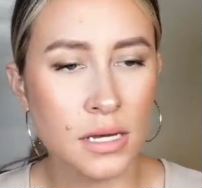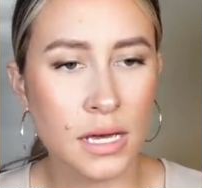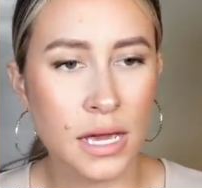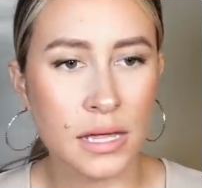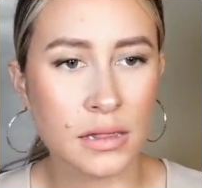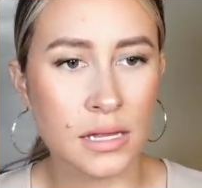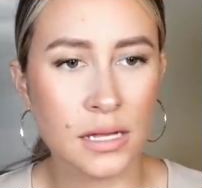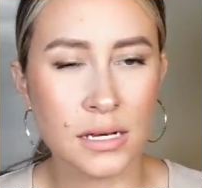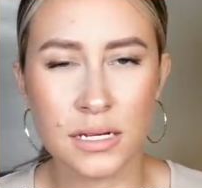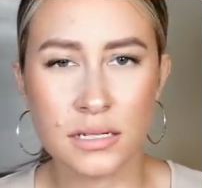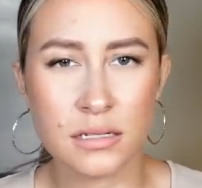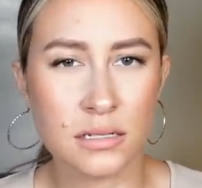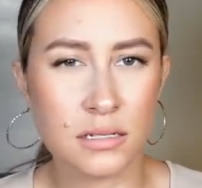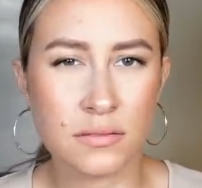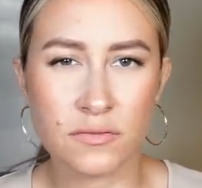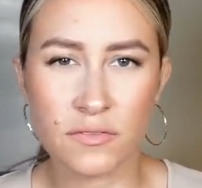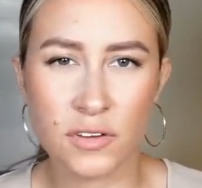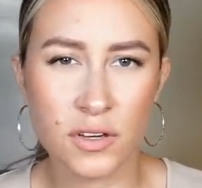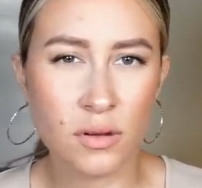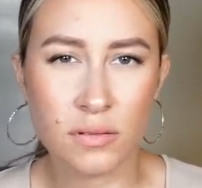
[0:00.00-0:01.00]
and they need to
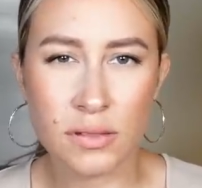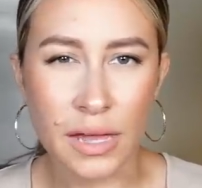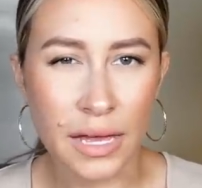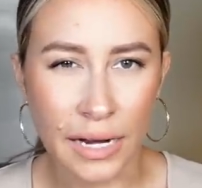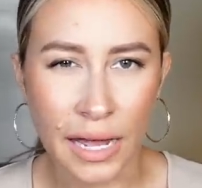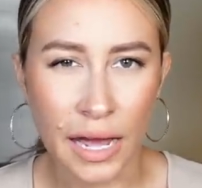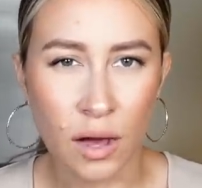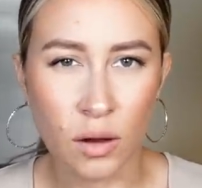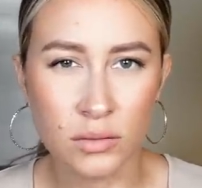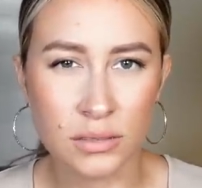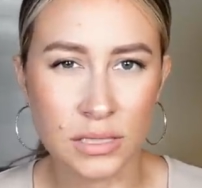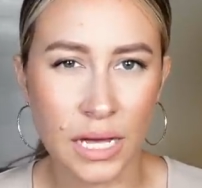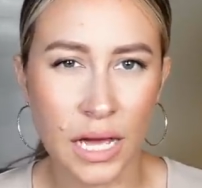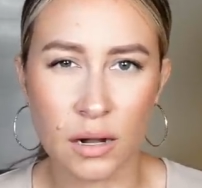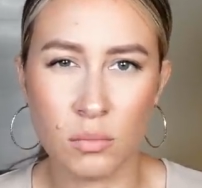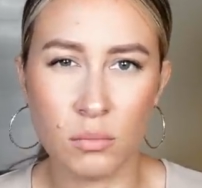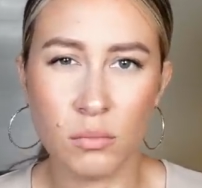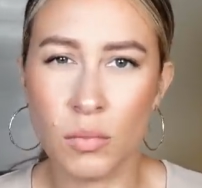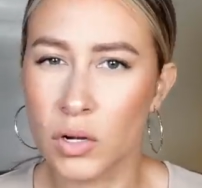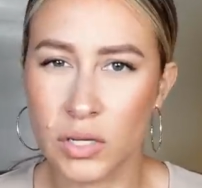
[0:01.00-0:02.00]
figure that out and how
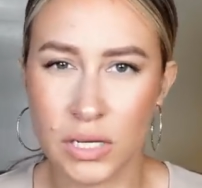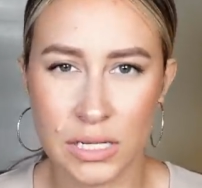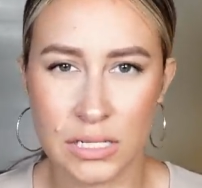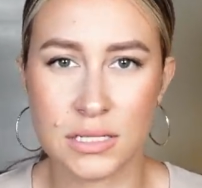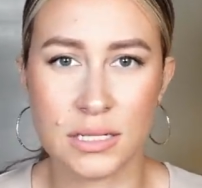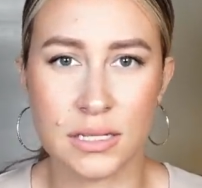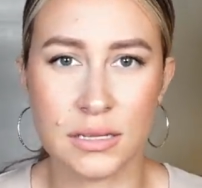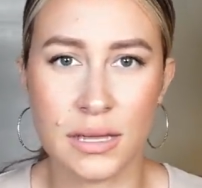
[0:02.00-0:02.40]
to market to